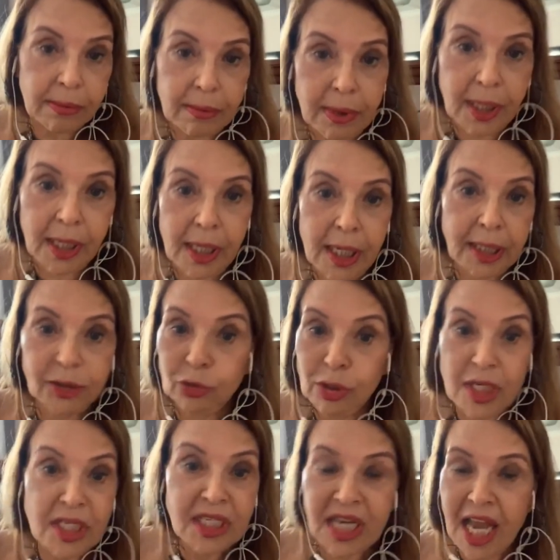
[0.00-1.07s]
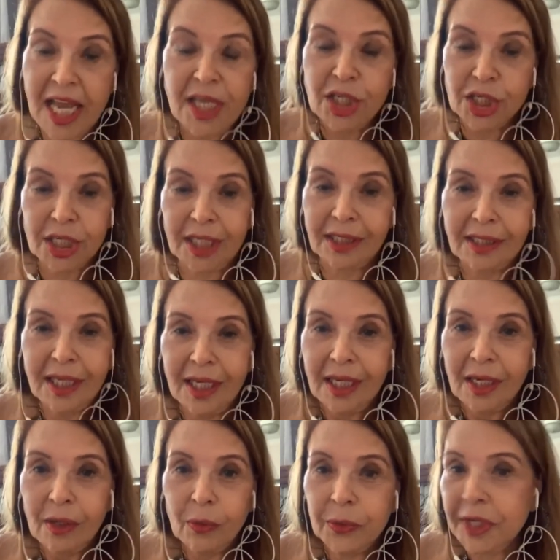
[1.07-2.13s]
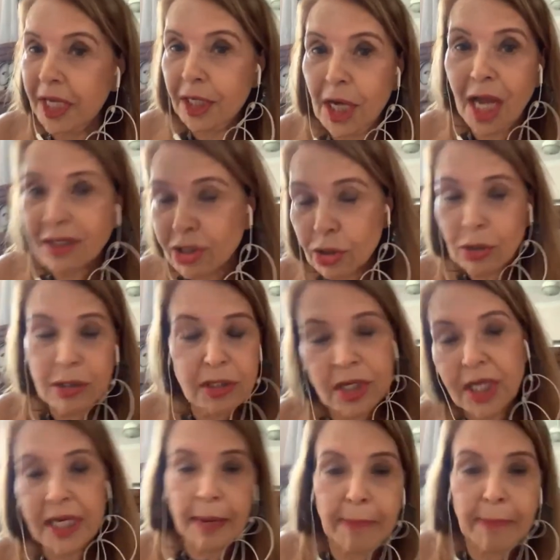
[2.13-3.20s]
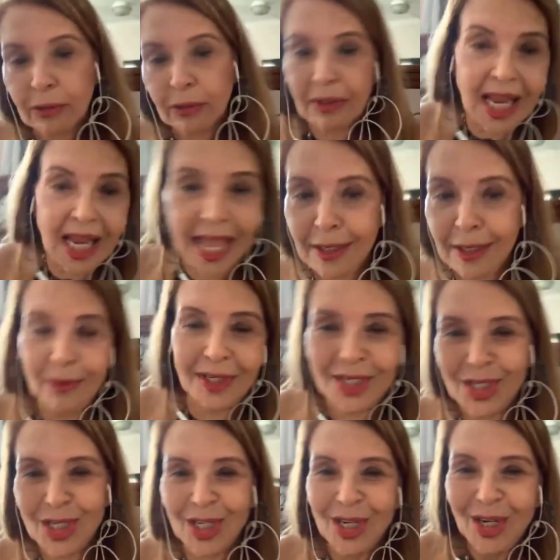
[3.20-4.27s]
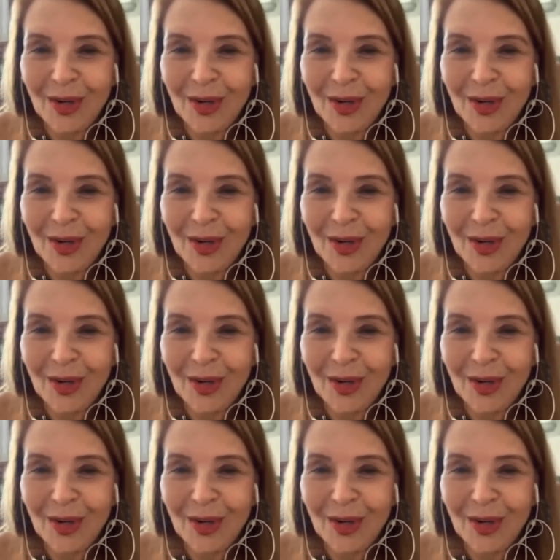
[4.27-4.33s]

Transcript: a translation, we are not concerned about language.